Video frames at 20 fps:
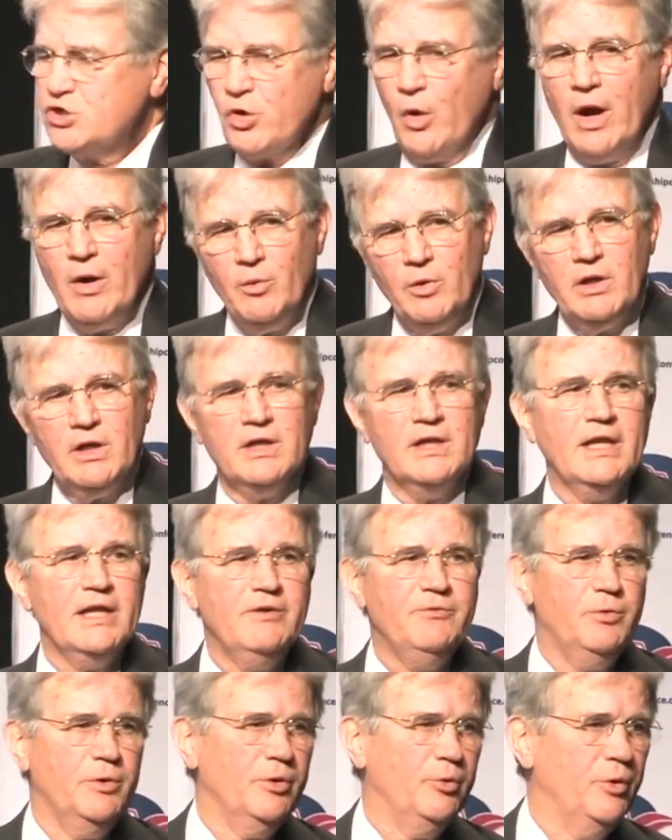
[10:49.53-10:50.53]
So I want to
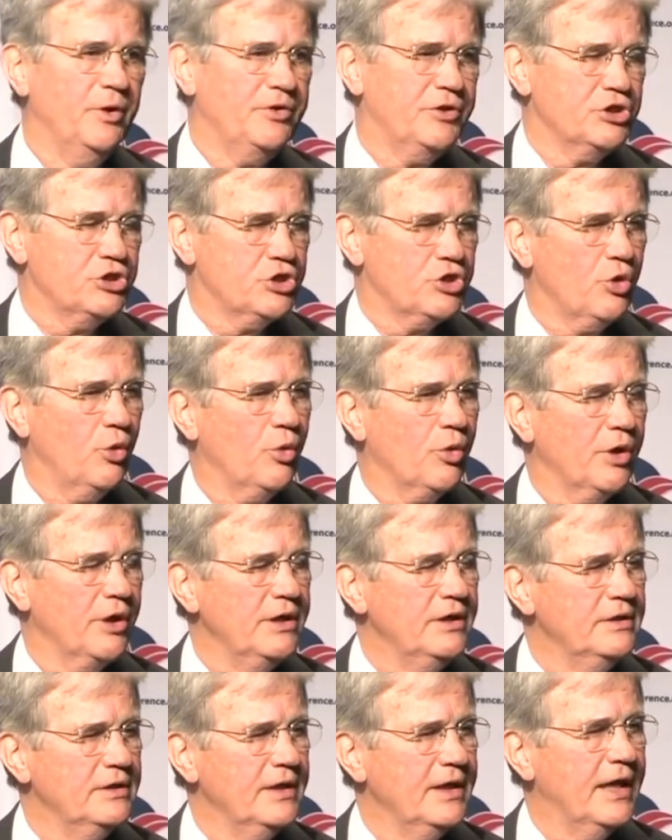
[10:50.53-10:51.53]
leave you with a
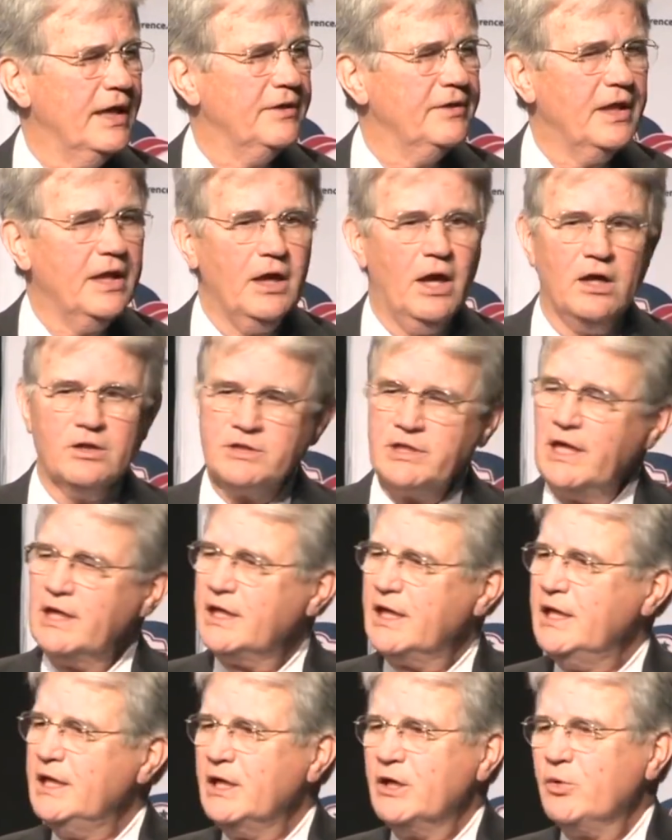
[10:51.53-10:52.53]
story, and then I'll
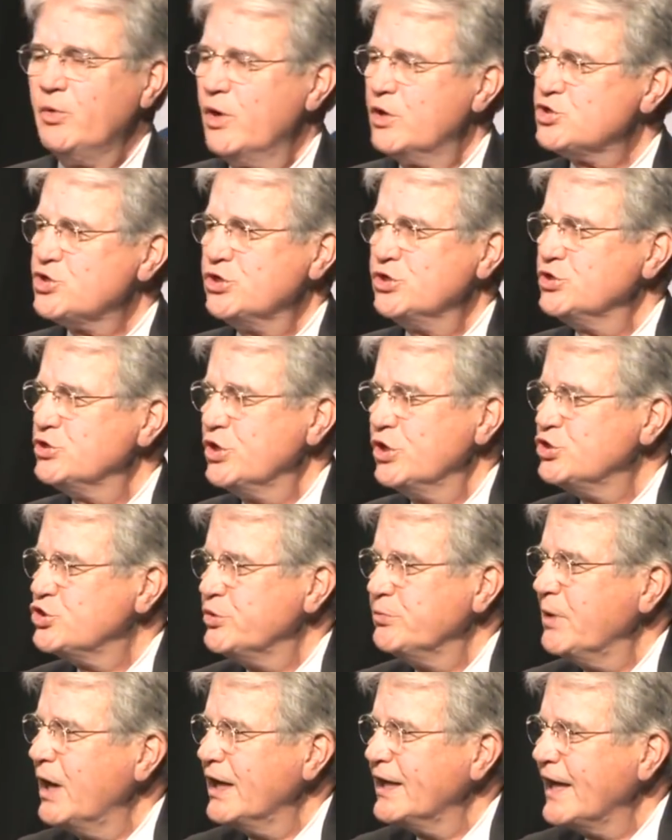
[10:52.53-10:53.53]
take any questions
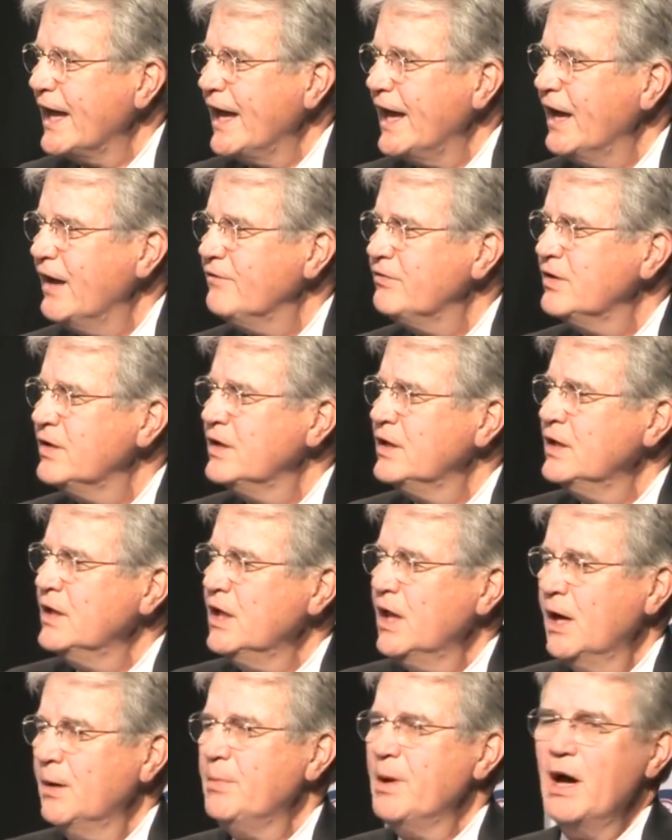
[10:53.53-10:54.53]
that you might have
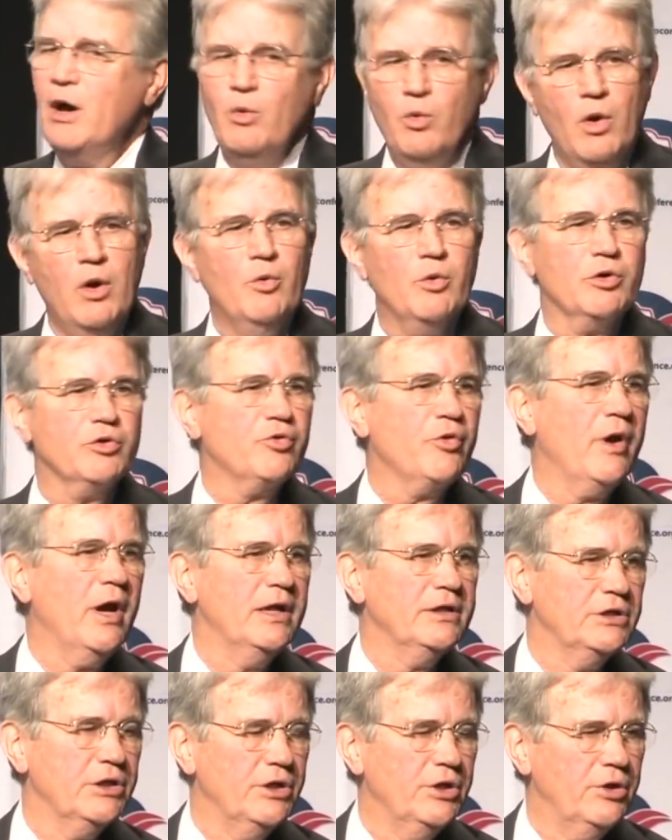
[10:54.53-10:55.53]
about what we're
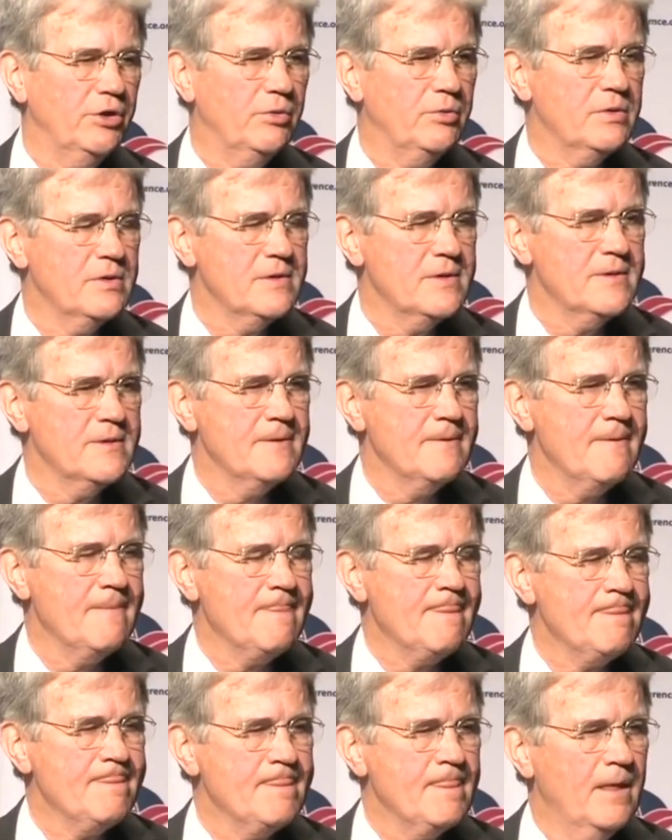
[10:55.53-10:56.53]
trying to
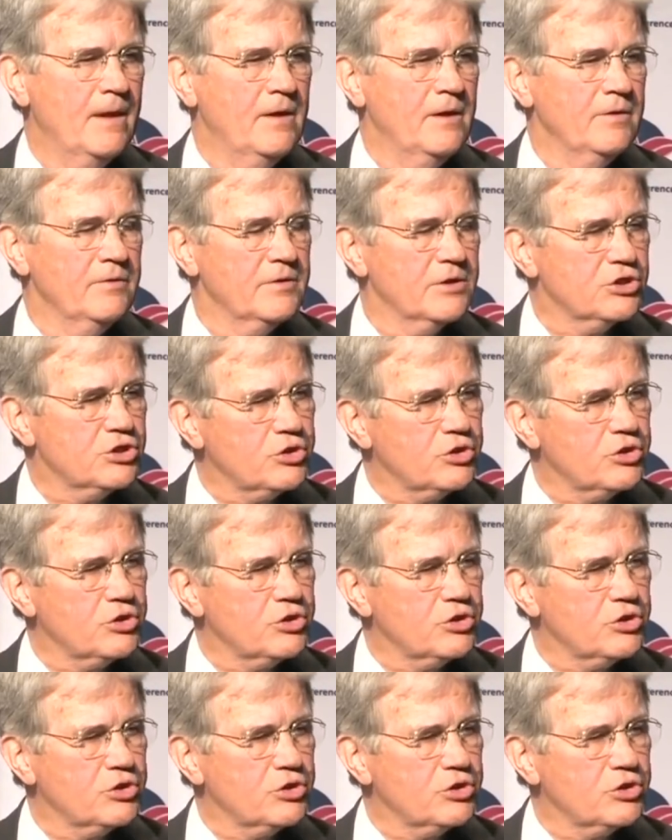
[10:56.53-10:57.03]
do.